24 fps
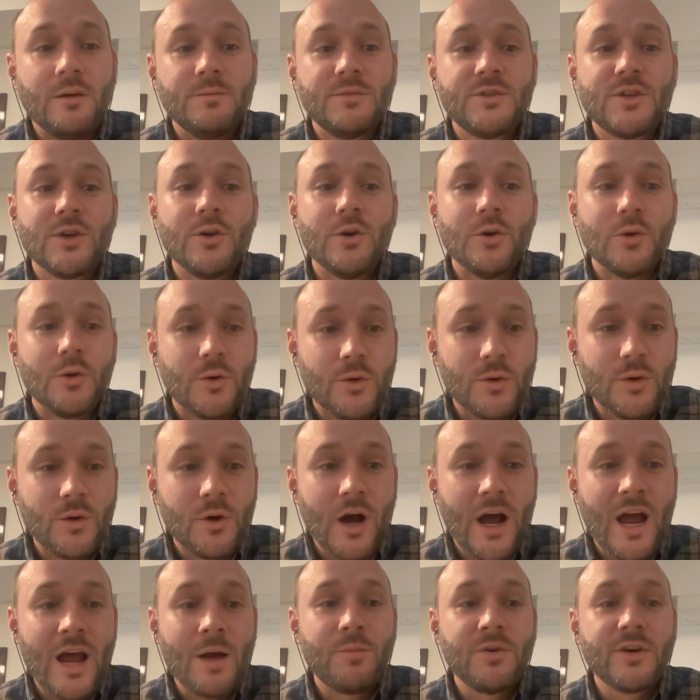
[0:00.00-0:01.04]
So
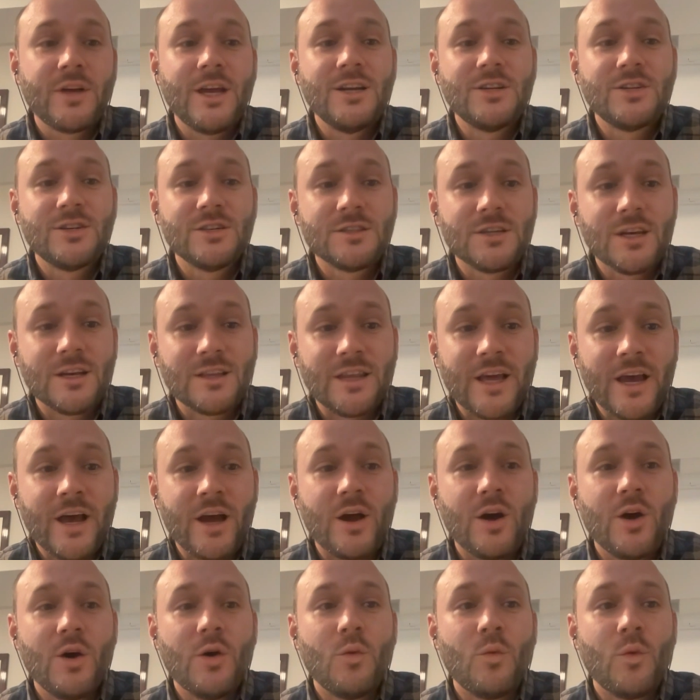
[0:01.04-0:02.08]
applications like that,
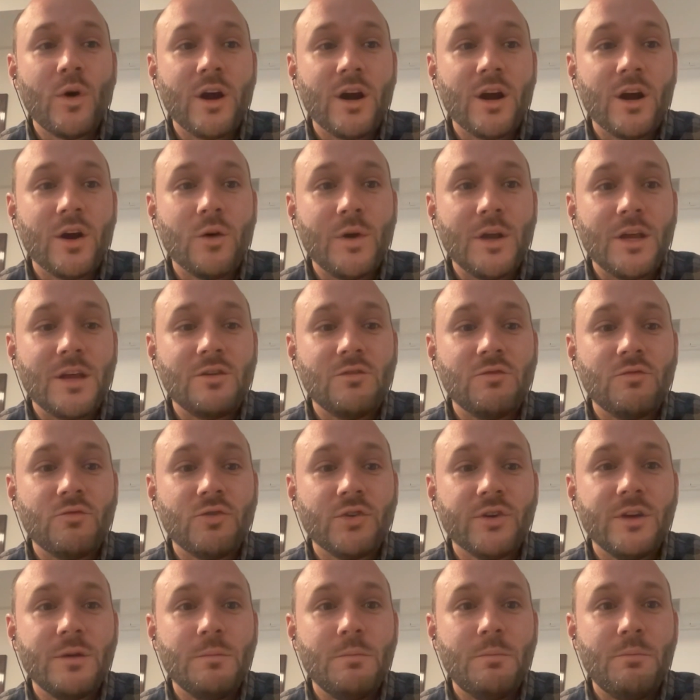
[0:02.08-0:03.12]
where we can
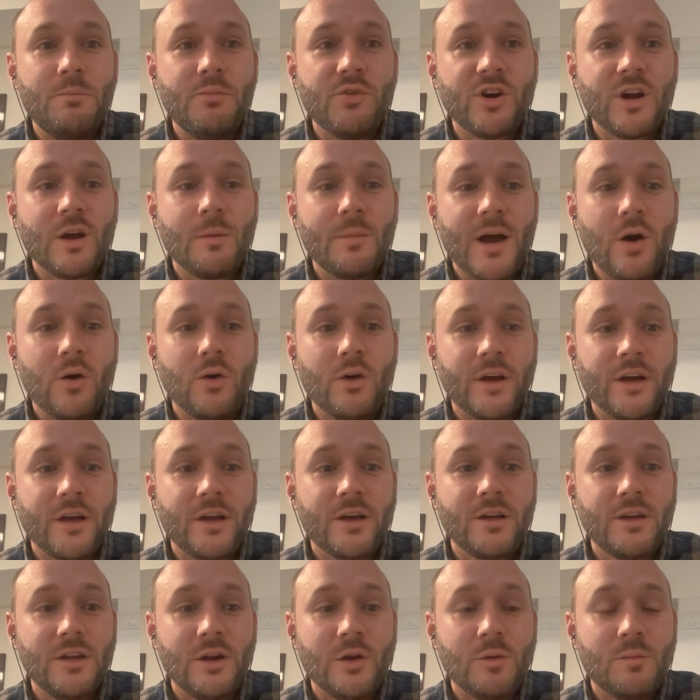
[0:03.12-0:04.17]
really bring about
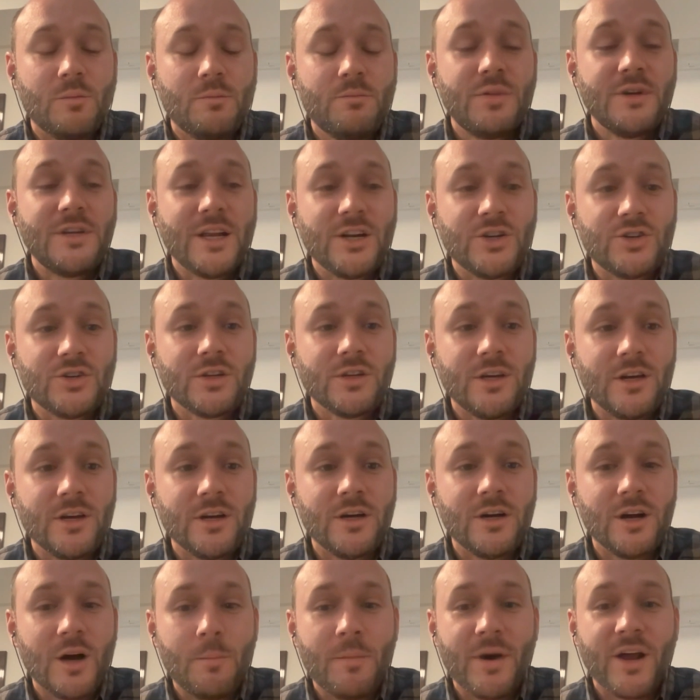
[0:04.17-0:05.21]
potentially
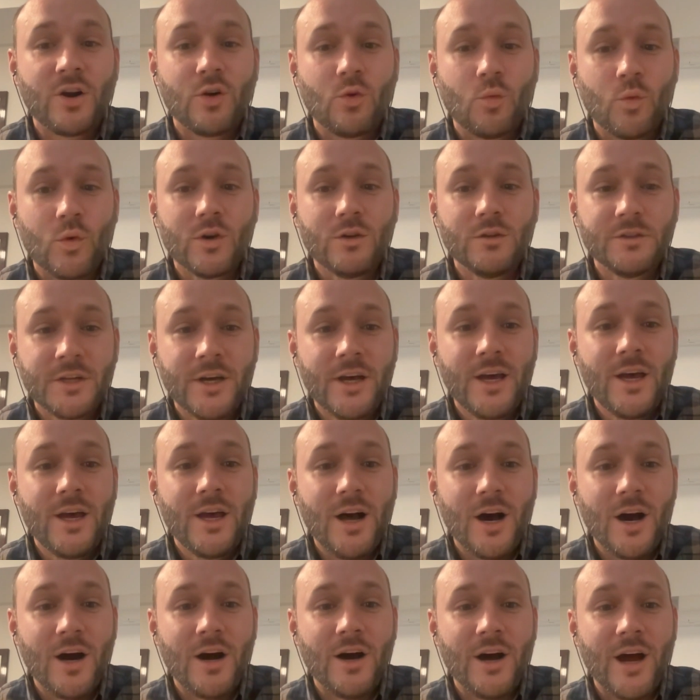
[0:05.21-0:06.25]
a better world
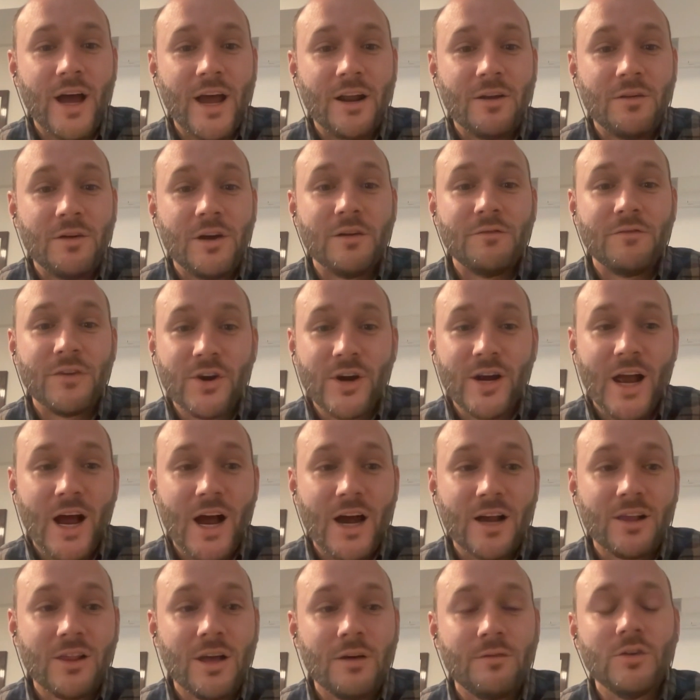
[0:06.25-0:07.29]
at a very
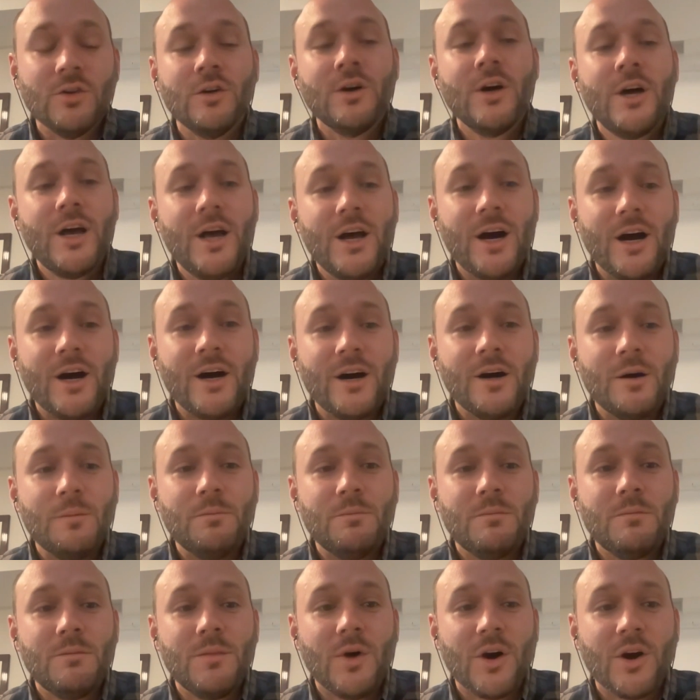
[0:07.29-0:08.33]
high level,
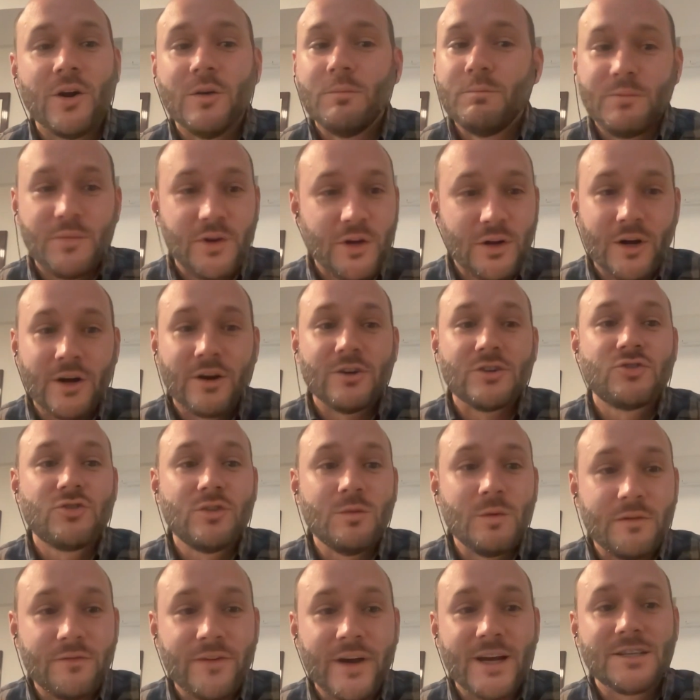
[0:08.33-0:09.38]
are
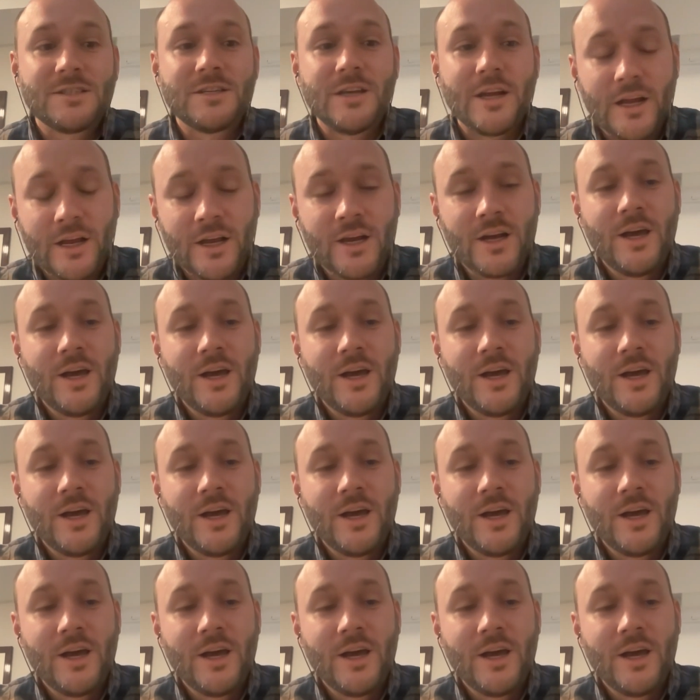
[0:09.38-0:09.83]
extremely fascinating.